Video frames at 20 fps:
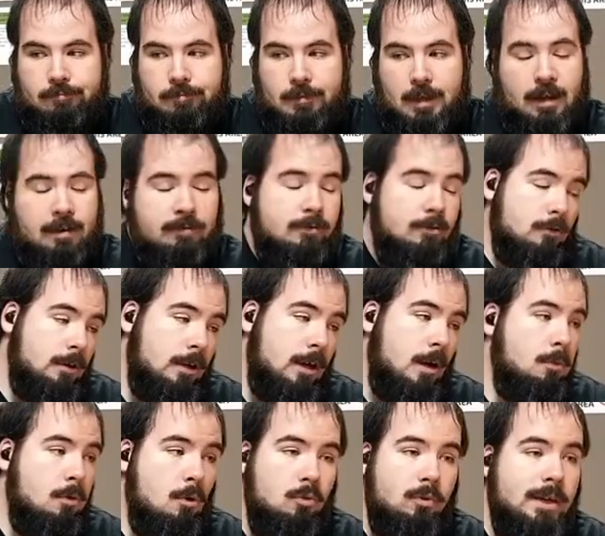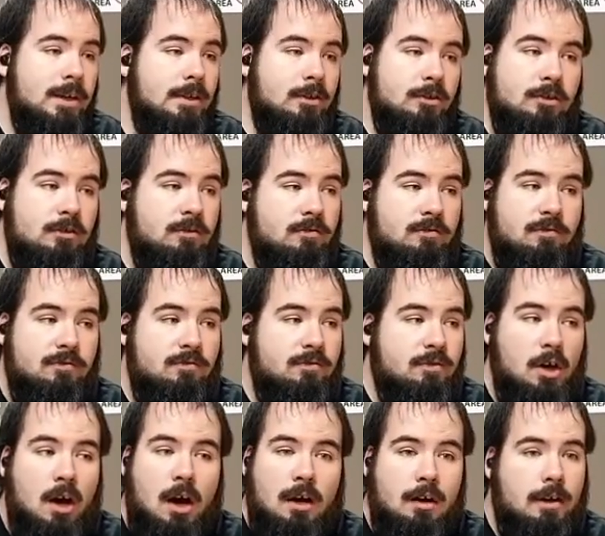after a couple weeks of
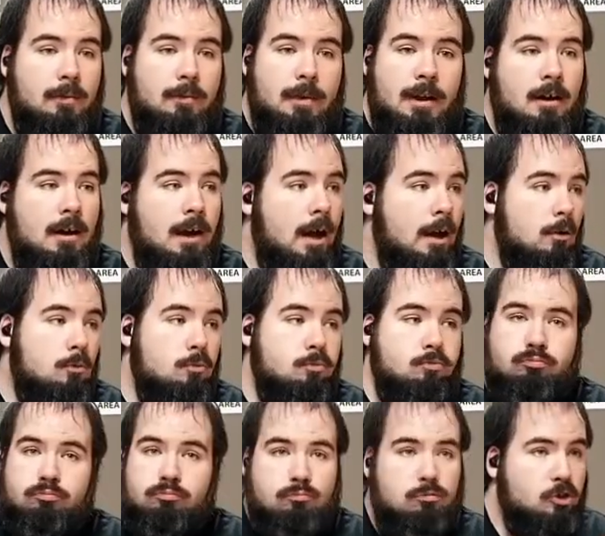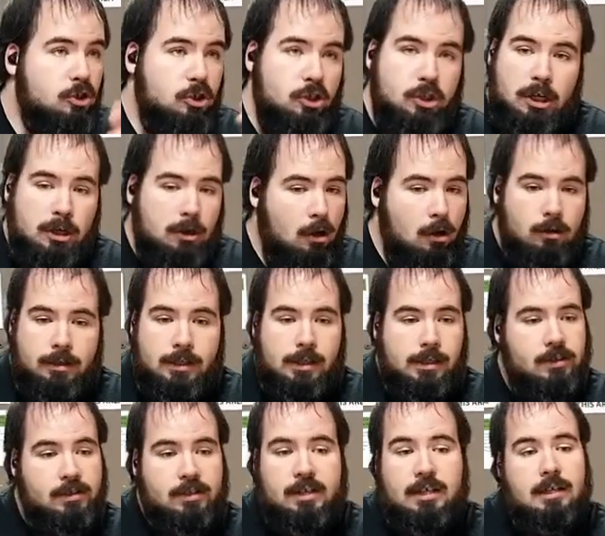talking about how shit all
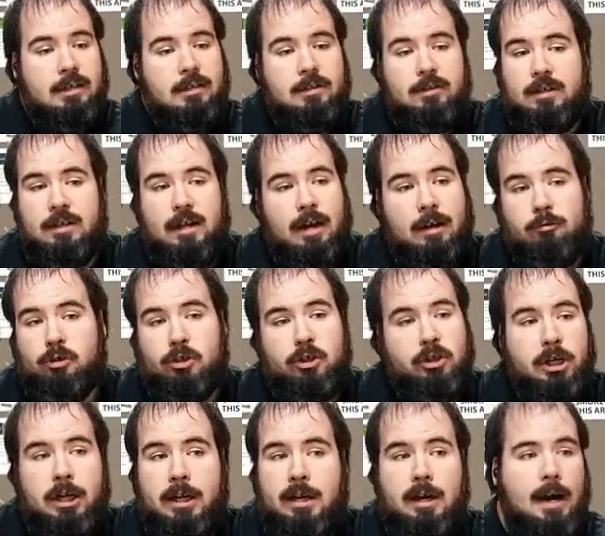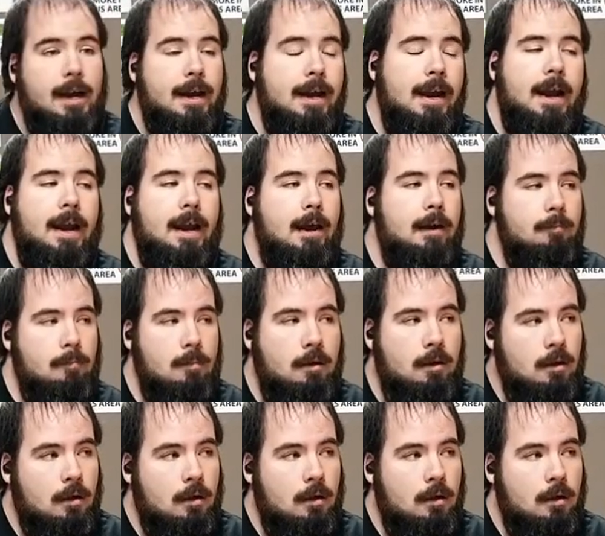this is and how shit I am,